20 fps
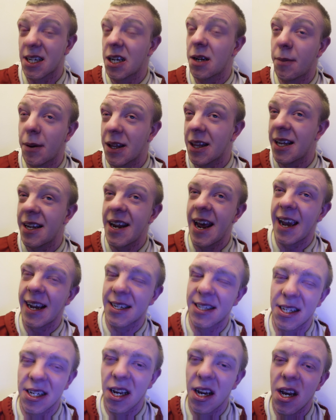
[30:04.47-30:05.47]
going to be the
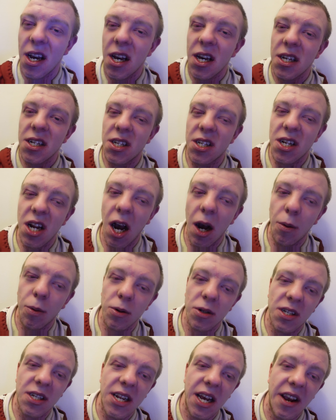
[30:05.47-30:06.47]
next Star
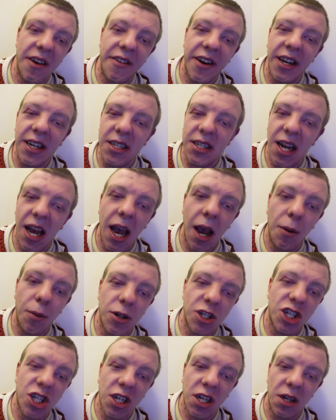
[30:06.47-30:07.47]
Wars series, uh,
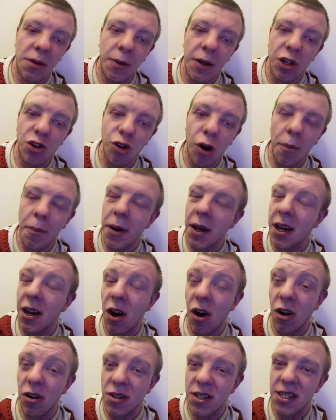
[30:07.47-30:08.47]
which is going to be dropping
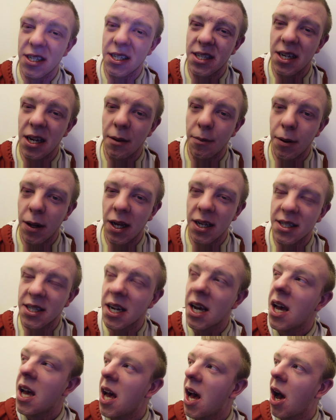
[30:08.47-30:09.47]
on Disney Plus
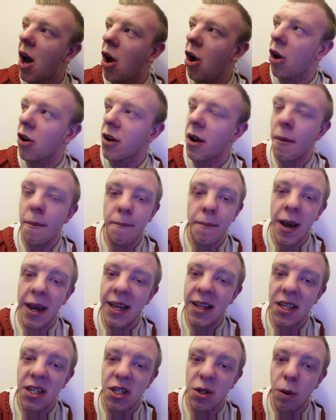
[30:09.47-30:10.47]
on
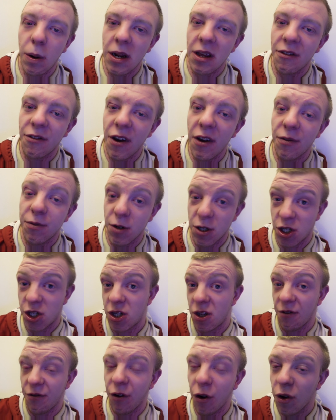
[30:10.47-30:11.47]
May the twenty-fifth, which is
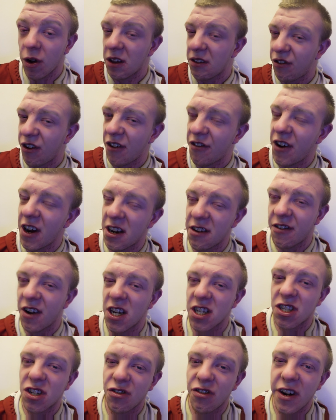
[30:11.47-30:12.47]
the forty-fifth
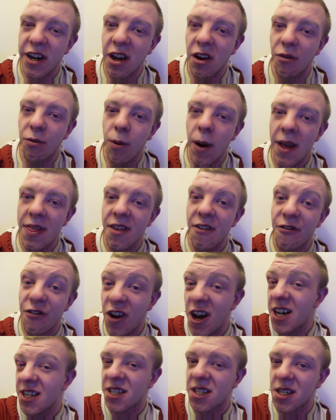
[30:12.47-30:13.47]
anniversary of when the
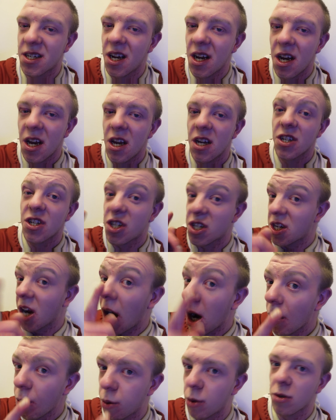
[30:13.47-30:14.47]
first
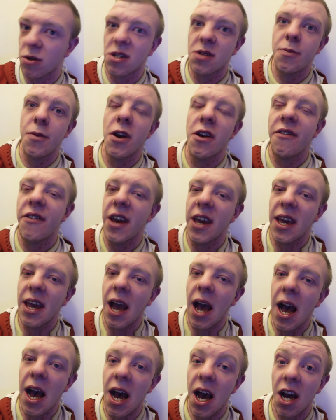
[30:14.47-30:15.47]
Star Wars movie,
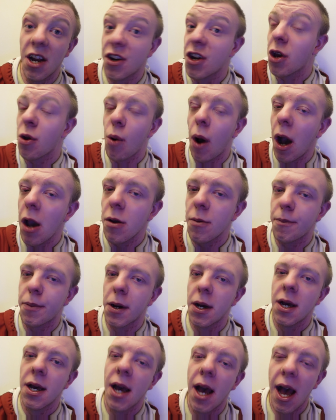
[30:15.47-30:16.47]
uh, A New Hope,
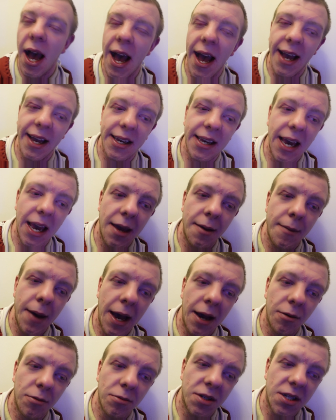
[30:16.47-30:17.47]
uh, came
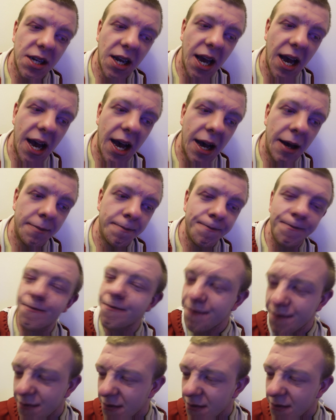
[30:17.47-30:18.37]
out. Um...